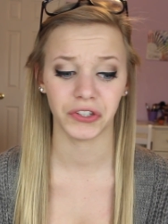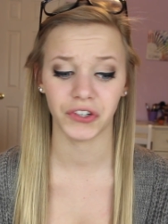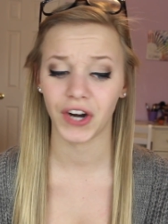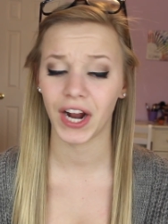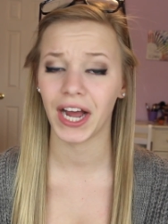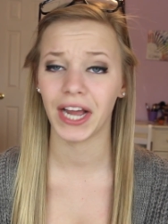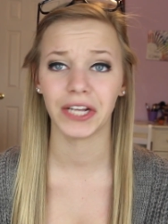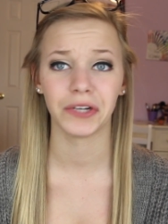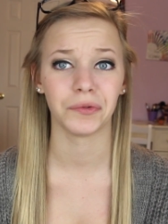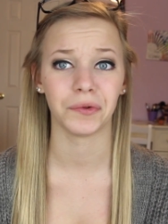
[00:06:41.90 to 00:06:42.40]

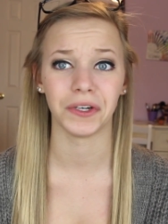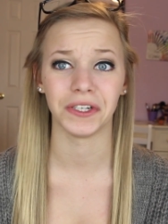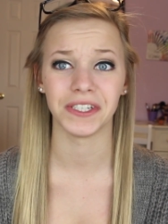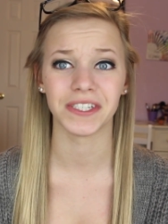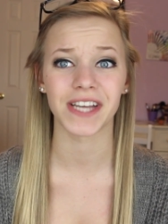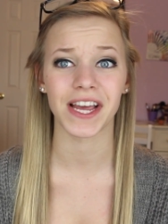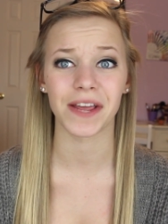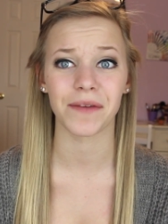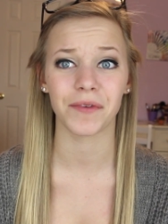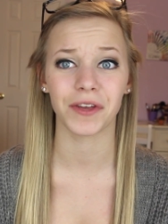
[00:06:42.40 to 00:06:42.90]
cried one
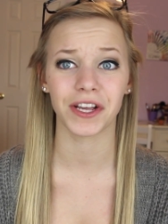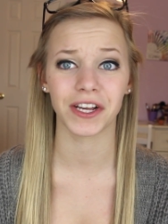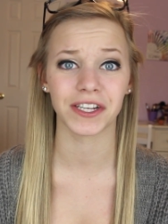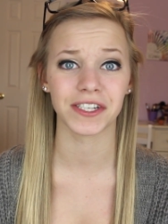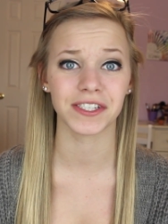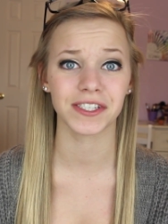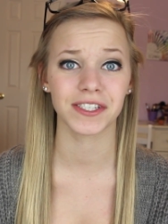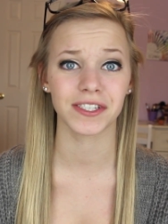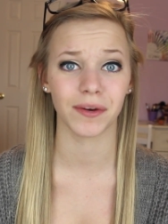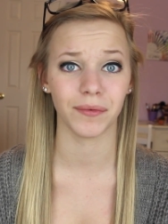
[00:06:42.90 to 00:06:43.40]
day
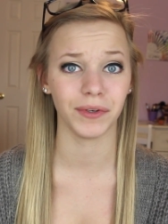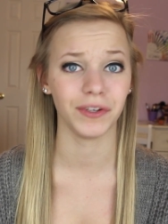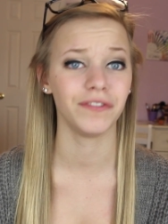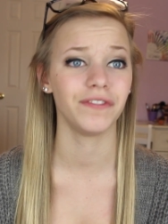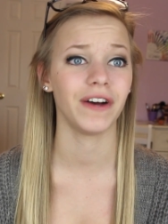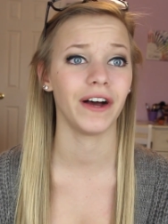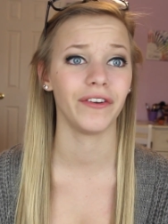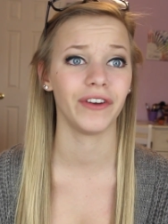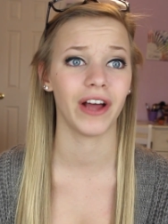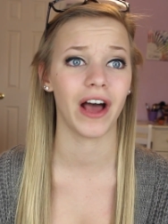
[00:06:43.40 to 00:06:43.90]
because someone
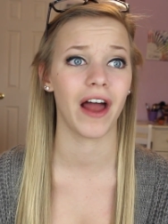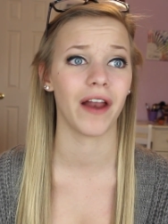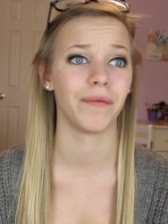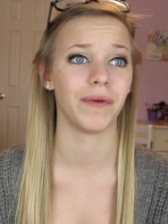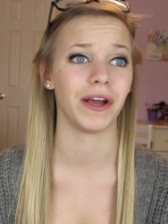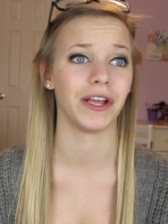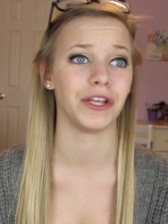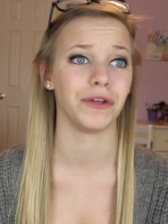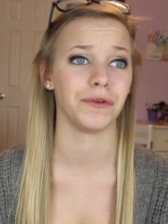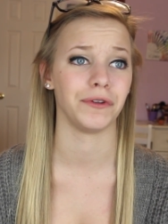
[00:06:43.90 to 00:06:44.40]
found out
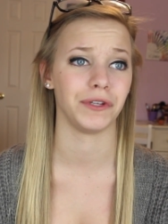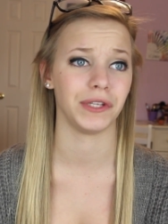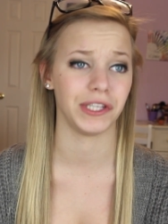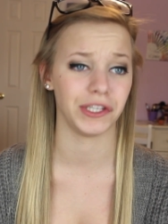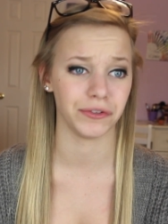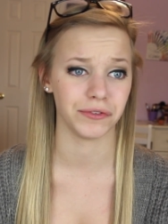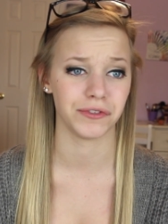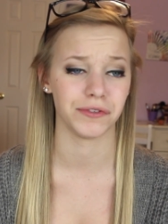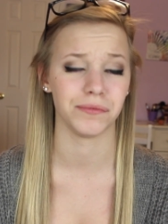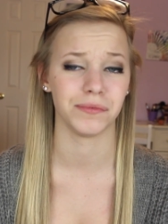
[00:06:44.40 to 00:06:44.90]
about my
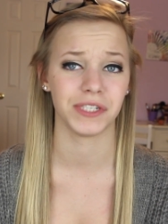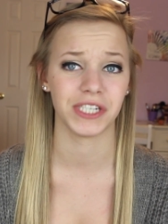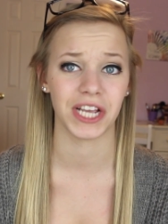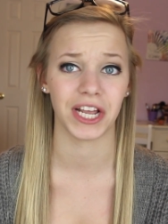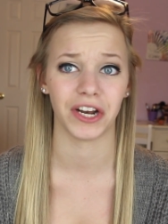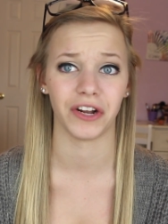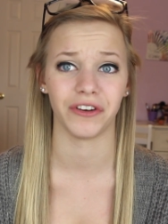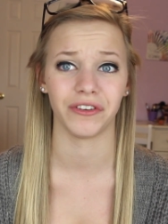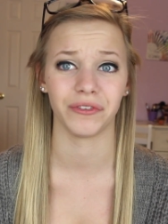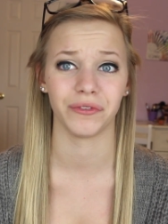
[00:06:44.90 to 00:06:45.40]
YouTube
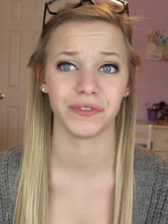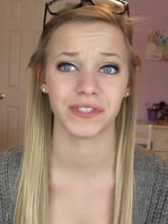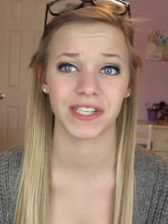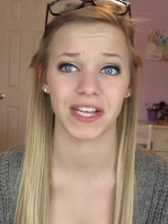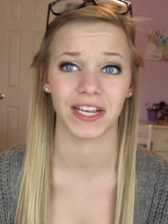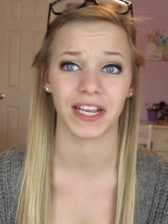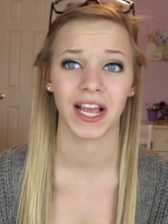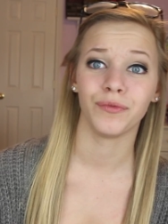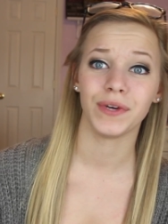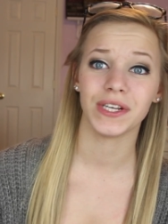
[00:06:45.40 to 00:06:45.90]
channel and was
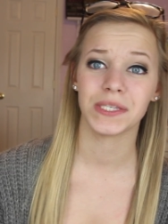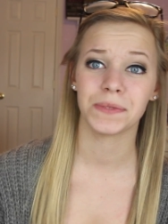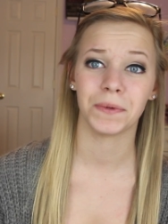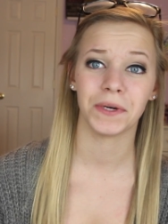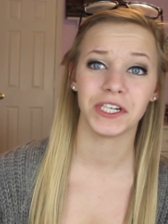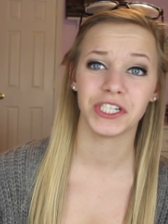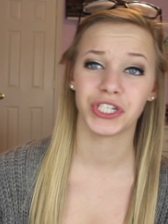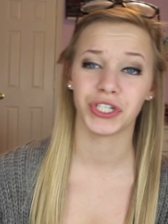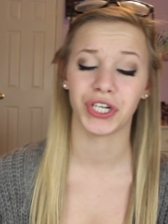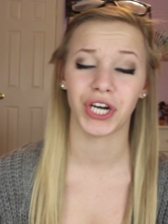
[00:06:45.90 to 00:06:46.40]
like
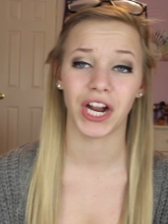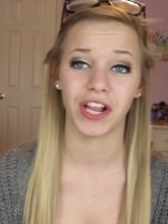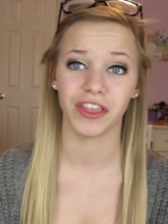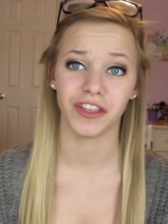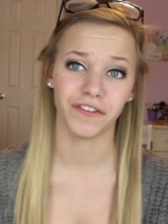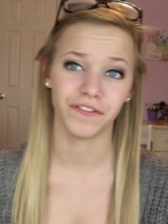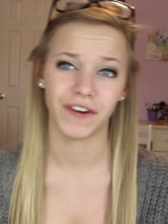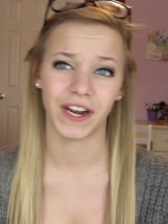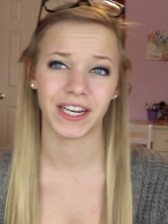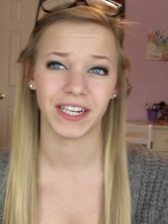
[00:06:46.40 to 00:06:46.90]
whispering to her
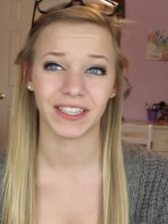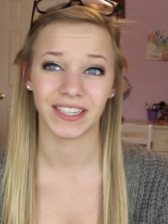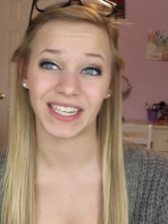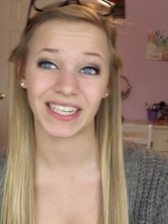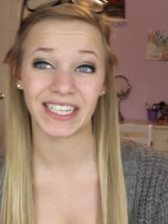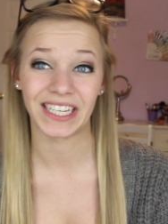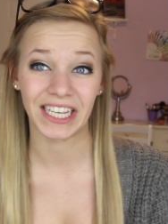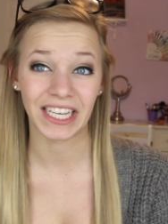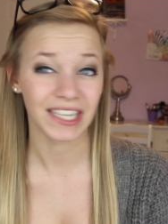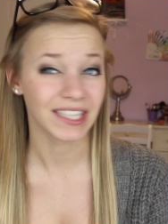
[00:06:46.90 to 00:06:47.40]
other friend and
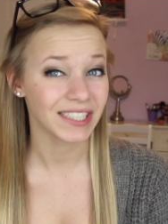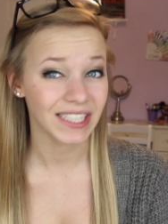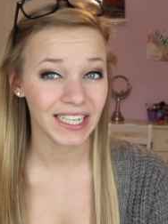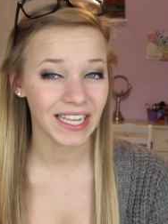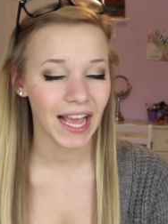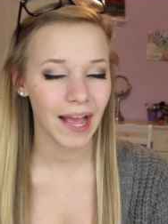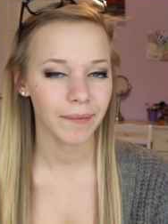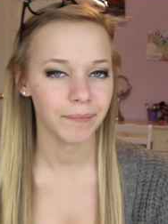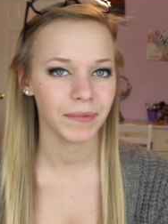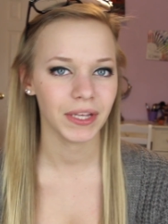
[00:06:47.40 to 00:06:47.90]
like
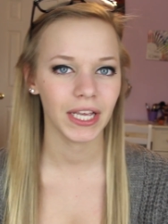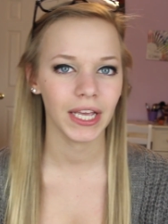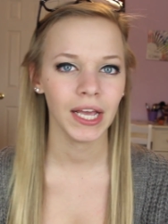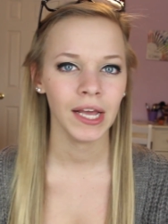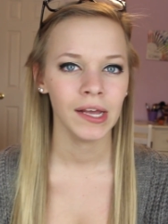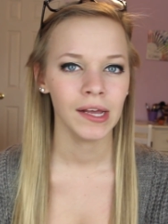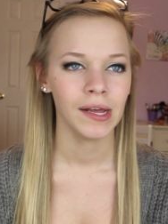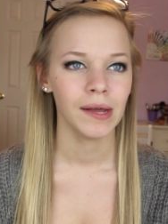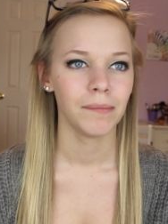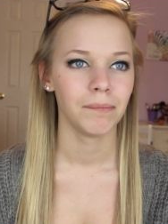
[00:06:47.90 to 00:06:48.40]
giggling at
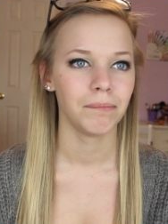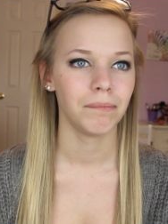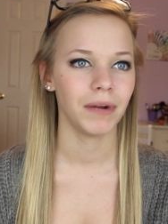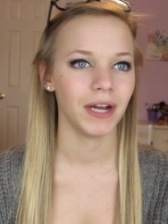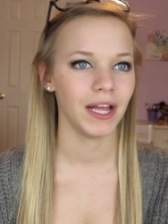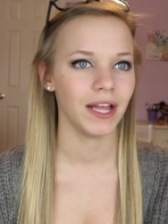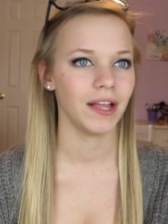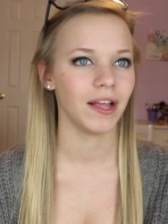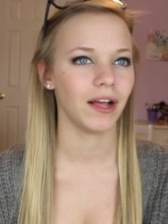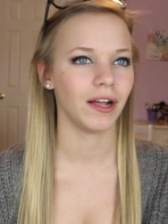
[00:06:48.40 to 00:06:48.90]
me.
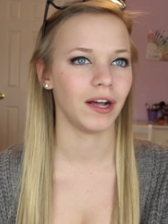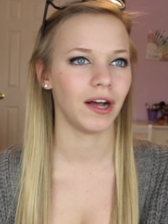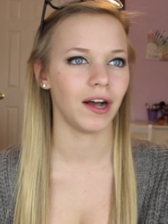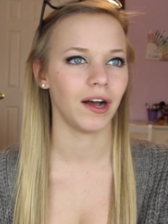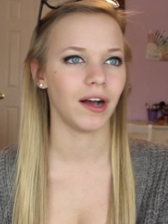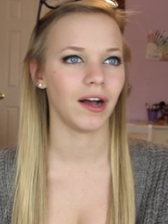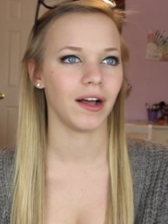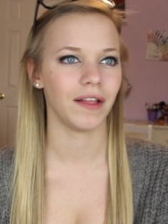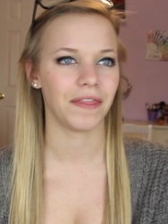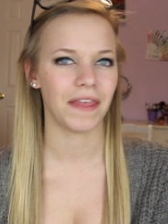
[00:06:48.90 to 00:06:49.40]
But
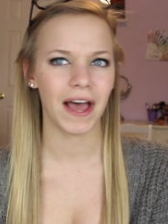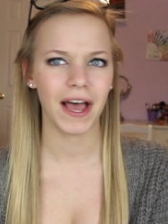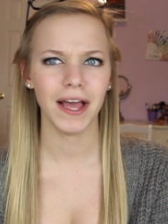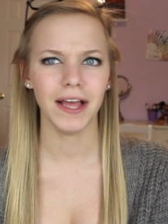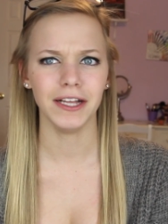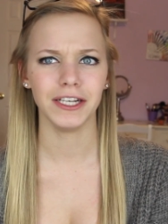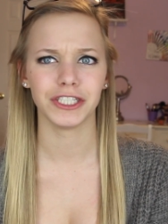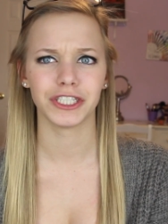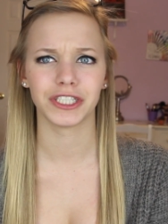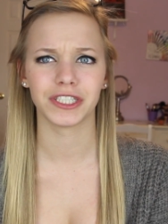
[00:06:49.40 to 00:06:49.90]

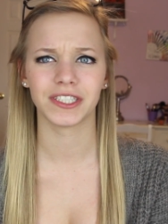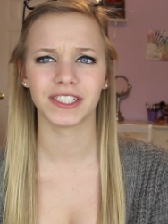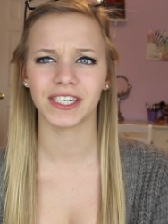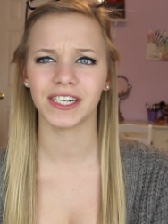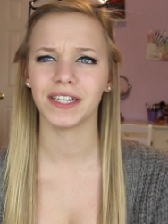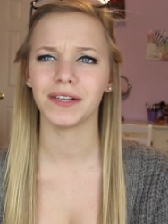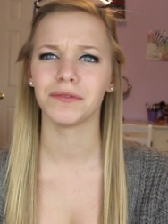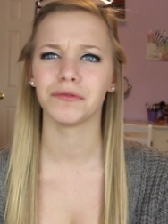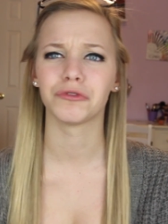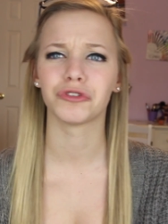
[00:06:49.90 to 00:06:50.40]
that
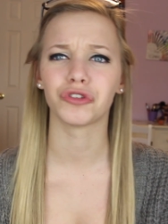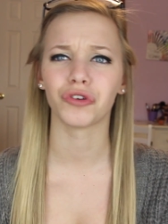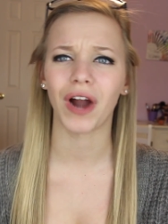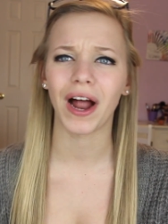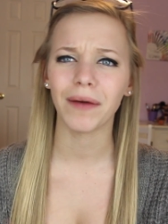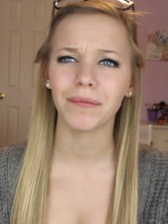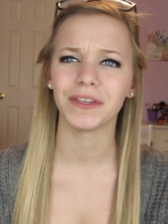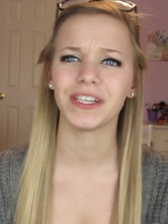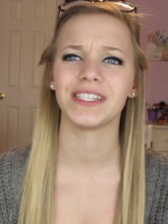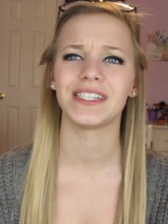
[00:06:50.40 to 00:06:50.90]
didn't
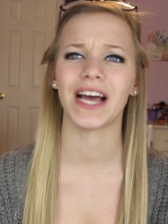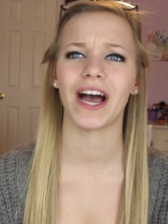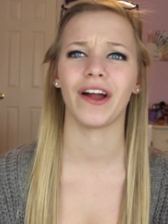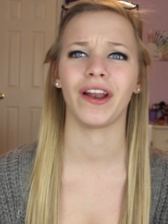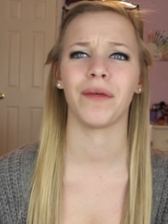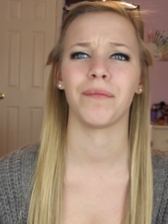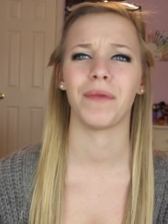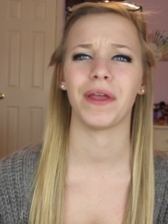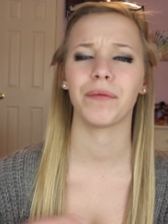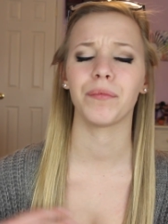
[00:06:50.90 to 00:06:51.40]
drop me
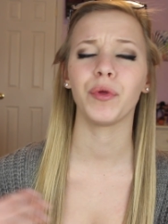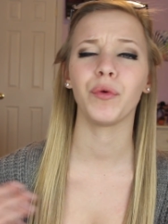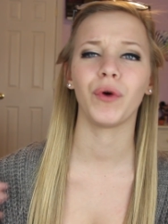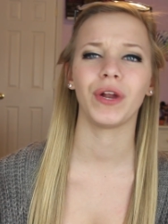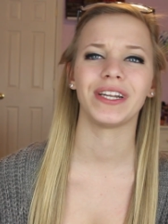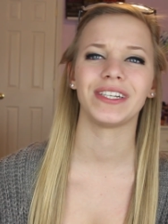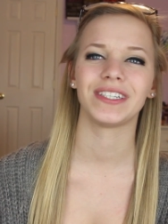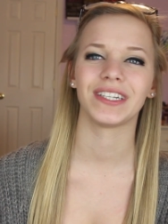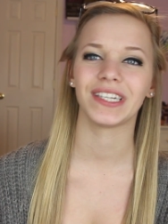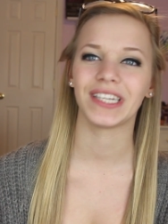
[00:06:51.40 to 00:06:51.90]
down and make me
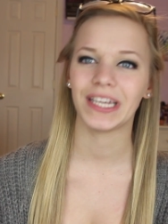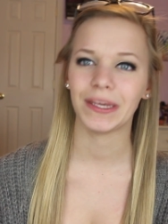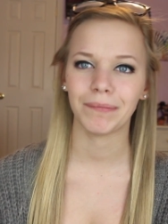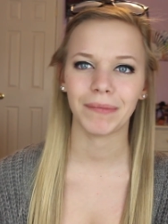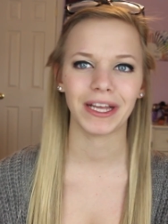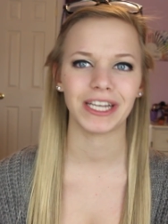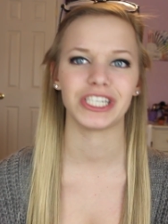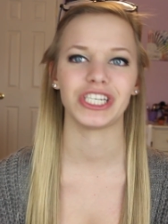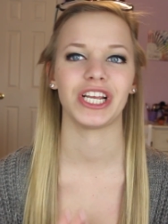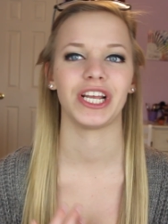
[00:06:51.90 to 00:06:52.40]
want to delete
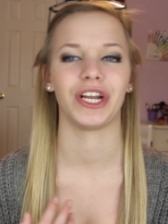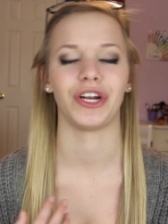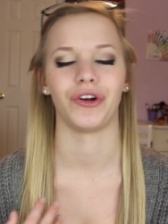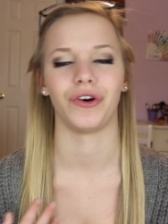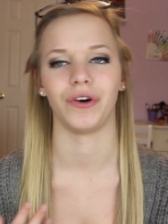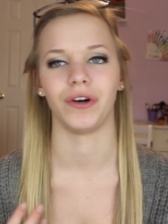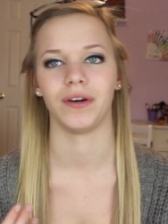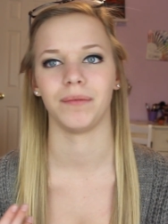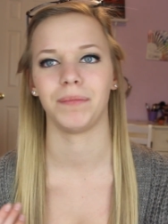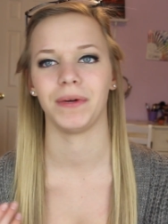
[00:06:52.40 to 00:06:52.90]
my
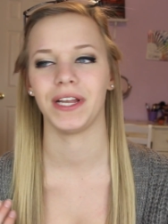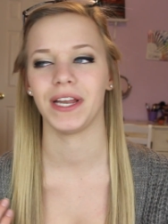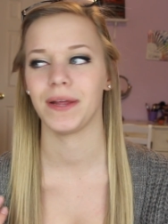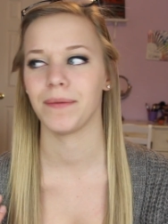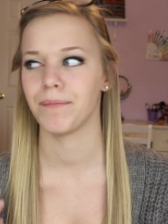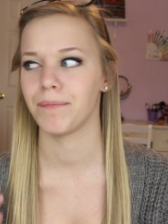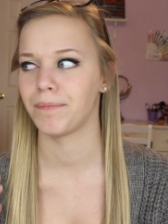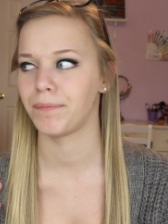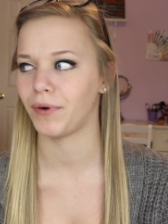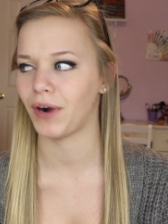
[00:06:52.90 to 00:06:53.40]
channel, but
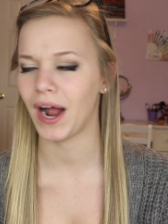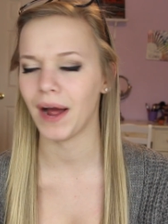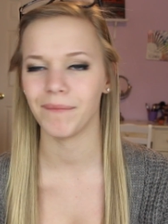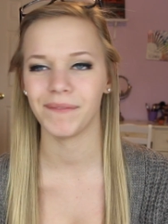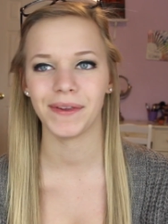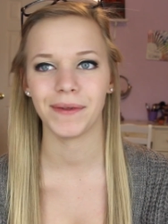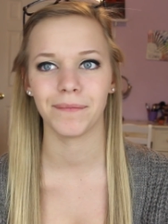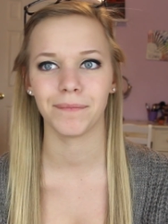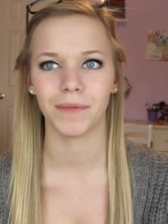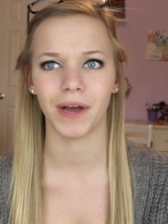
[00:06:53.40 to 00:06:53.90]
it
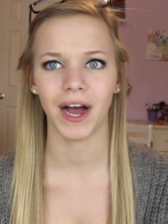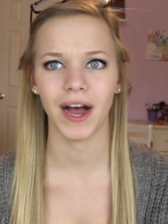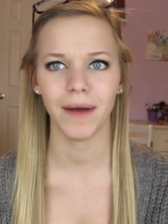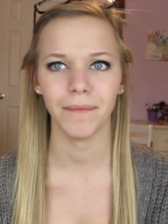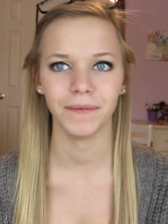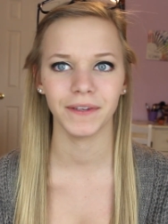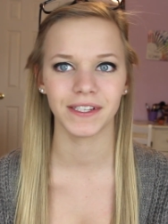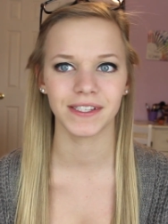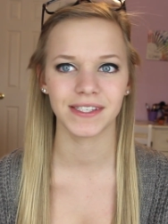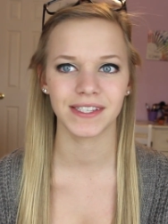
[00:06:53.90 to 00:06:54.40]
brought me
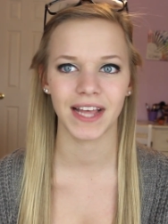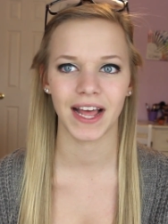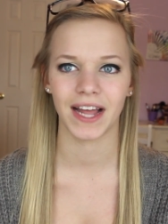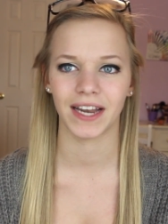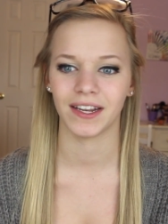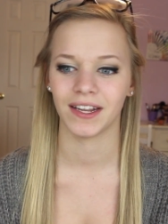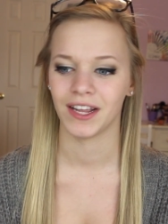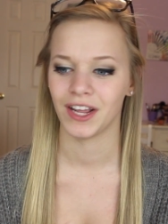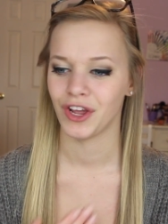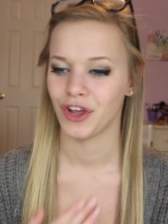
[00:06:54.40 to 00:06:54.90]
up and
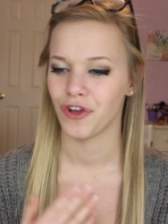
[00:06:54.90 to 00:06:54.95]
said,